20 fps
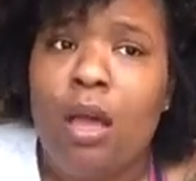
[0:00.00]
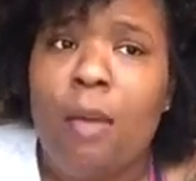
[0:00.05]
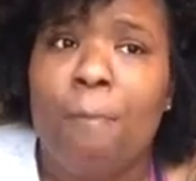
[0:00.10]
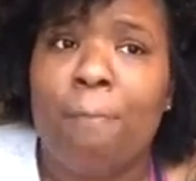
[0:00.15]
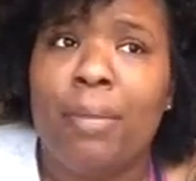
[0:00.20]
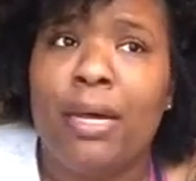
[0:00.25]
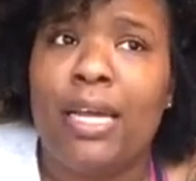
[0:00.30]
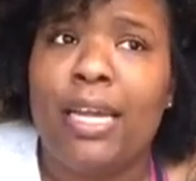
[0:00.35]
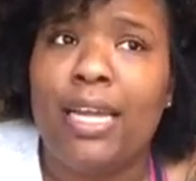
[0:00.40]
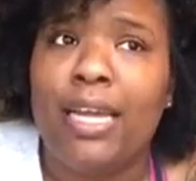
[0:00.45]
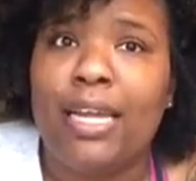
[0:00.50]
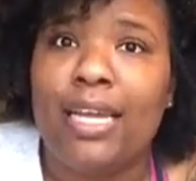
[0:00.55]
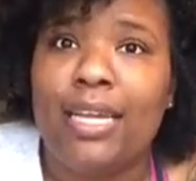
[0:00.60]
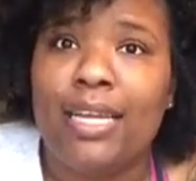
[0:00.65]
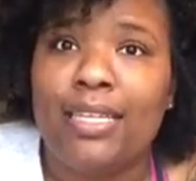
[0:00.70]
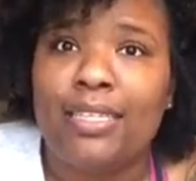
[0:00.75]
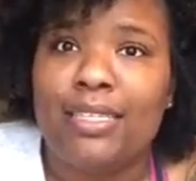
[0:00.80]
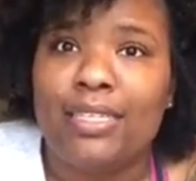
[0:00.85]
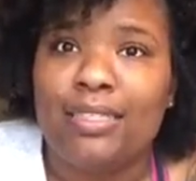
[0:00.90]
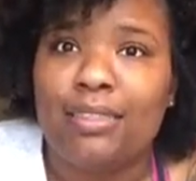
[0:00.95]
But
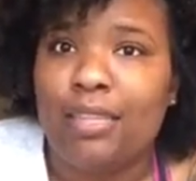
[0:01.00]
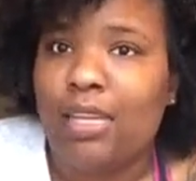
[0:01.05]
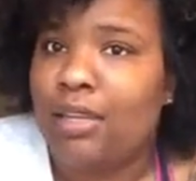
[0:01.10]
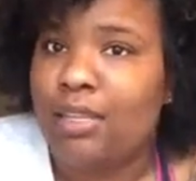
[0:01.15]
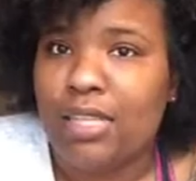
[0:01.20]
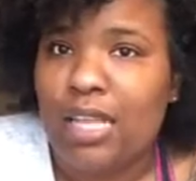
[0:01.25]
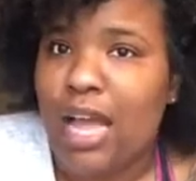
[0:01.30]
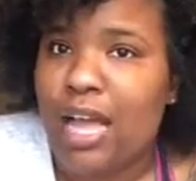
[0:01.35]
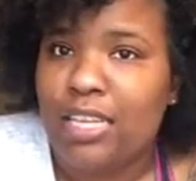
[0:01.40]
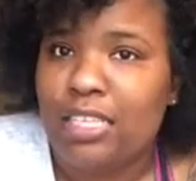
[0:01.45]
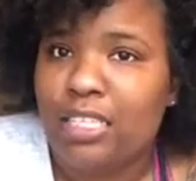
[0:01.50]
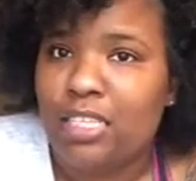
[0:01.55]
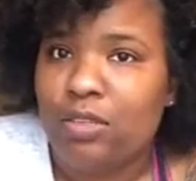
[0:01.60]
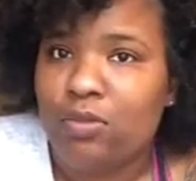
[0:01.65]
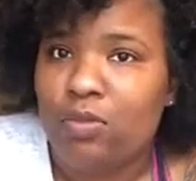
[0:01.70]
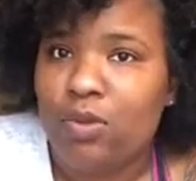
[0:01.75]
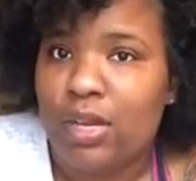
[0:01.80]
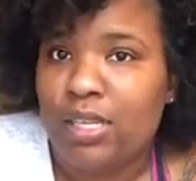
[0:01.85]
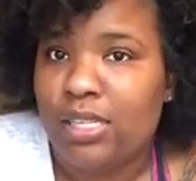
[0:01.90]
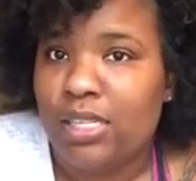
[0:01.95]
it actually
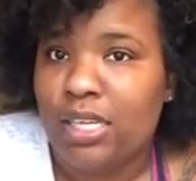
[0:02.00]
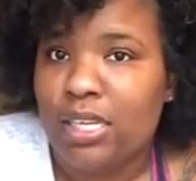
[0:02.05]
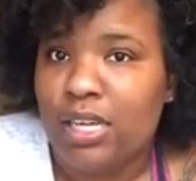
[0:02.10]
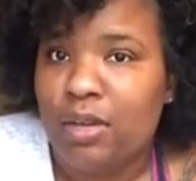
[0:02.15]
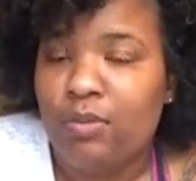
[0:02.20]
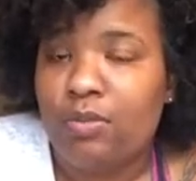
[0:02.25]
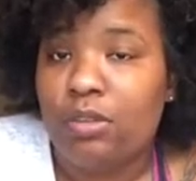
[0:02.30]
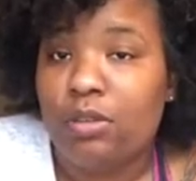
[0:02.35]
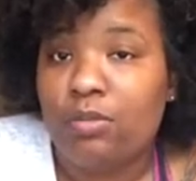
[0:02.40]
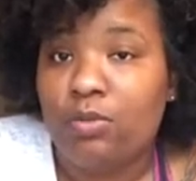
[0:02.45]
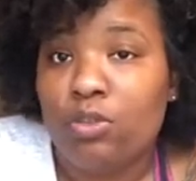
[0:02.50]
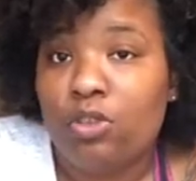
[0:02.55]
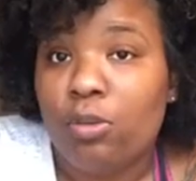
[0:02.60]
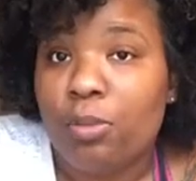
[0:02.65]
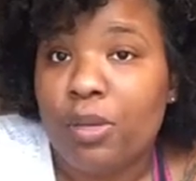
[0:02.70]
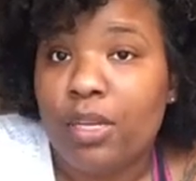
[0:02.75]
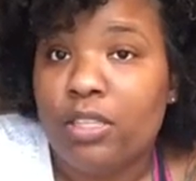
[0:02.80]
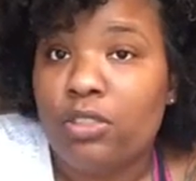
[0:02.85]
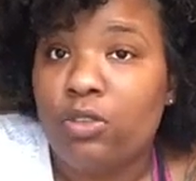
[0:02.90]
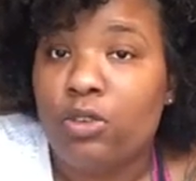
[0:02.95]
wasn't. It was
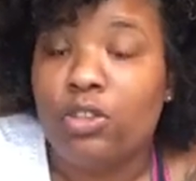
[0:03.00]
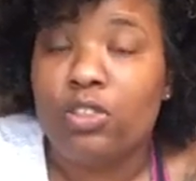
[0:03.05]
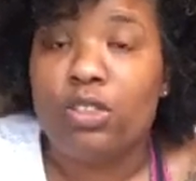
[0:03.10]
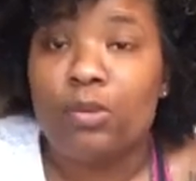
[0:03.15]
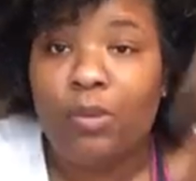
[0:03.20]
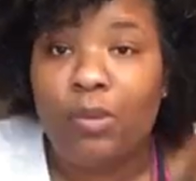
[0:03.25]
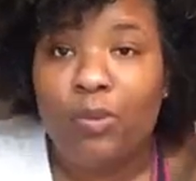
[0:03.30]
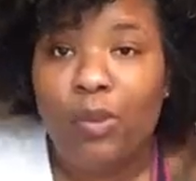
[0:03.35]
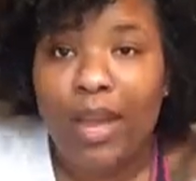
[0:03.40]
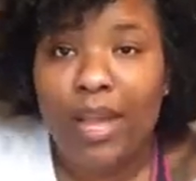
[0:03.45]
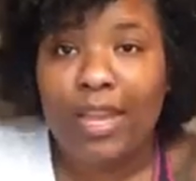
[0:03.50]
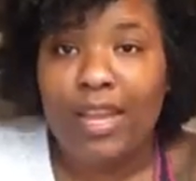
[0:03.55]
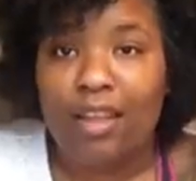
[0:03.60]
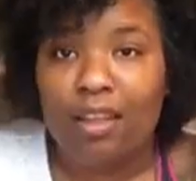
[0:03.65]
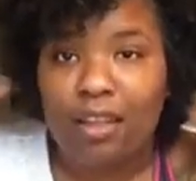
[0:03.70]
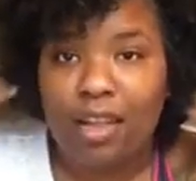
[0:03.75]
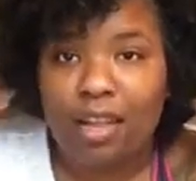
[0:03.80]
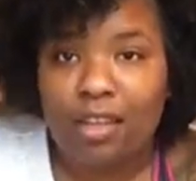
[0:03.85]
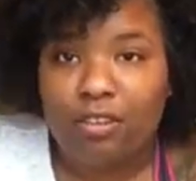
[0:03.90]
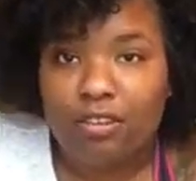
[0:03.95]
absorbing, so it used to be way
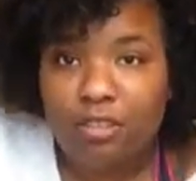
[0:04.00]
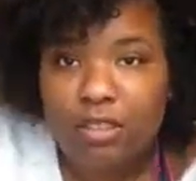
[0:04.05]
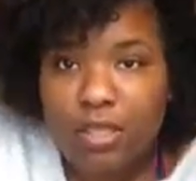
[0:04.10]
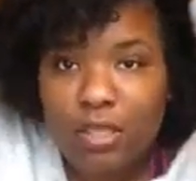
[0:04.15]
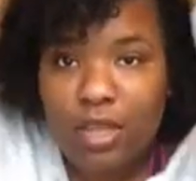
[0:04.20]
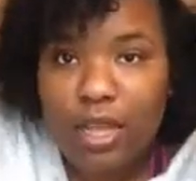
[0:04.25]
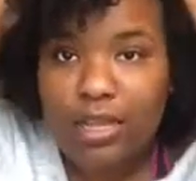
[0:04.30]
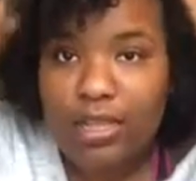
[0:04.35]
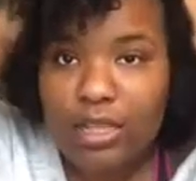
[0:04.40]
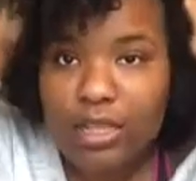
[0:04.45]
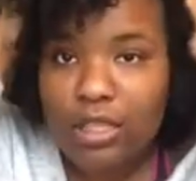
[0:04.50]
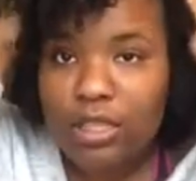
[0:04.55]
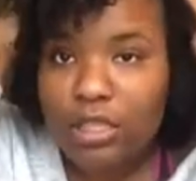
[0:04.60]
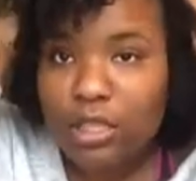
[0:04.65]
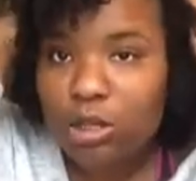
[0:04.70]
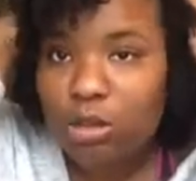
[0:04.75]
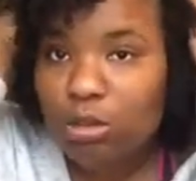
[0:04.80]
down. I used to look like this.